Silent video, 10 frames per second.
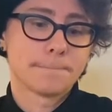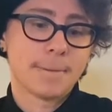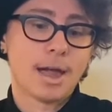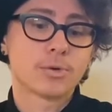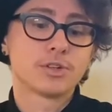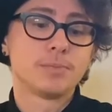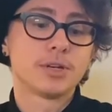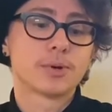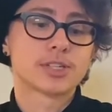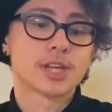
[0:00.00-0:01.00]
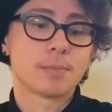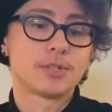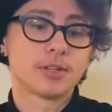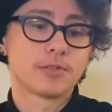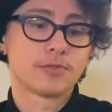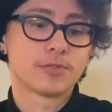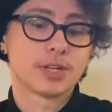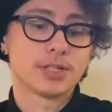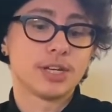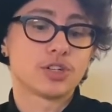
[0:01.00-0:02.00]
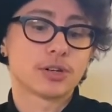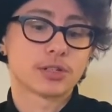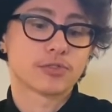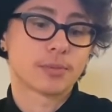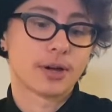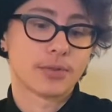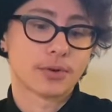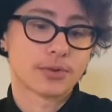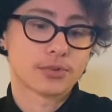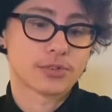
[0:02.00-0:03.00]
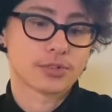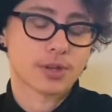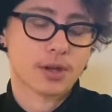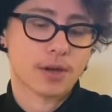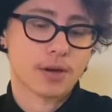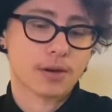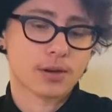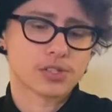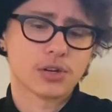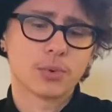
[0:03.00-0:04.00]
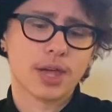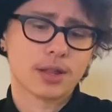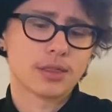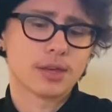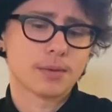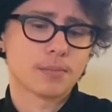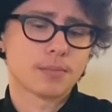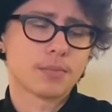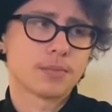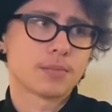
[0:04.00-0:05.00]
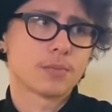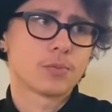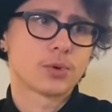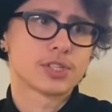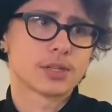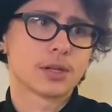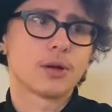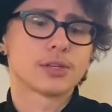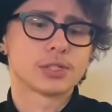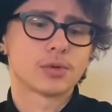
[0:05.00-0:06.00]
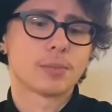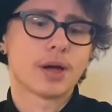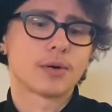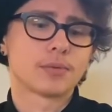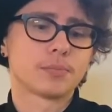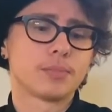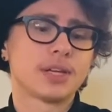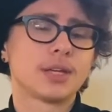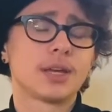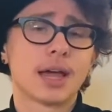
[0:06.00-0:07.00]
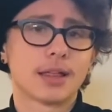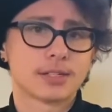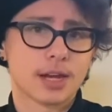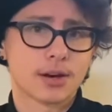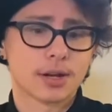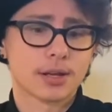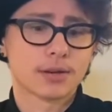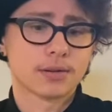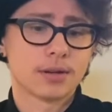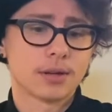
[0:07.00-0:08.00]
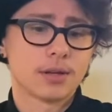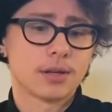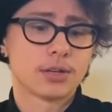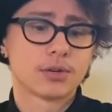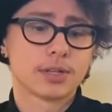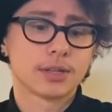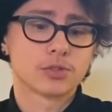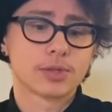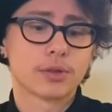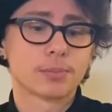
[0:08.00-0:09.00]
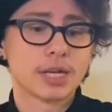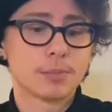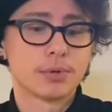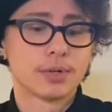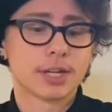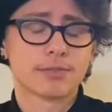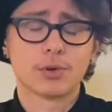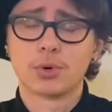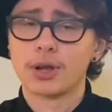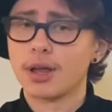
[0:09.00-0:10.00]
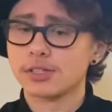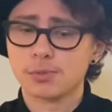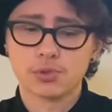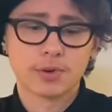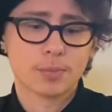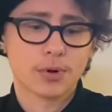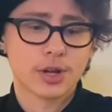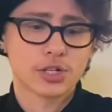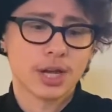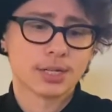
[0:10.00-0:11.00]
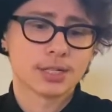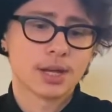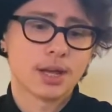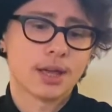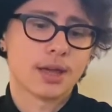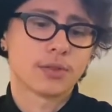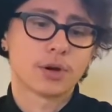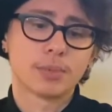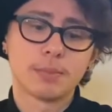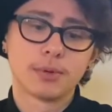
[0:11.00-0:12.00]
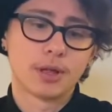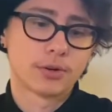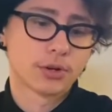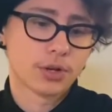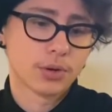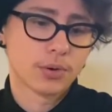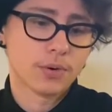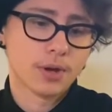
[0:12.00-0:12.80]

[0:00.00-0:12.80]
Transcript: to be receptive to teachings from others. Because I know we had a theme recently also about being egalitarian in your dealings with other people. Like if you're working on some sort of project and there are people under you,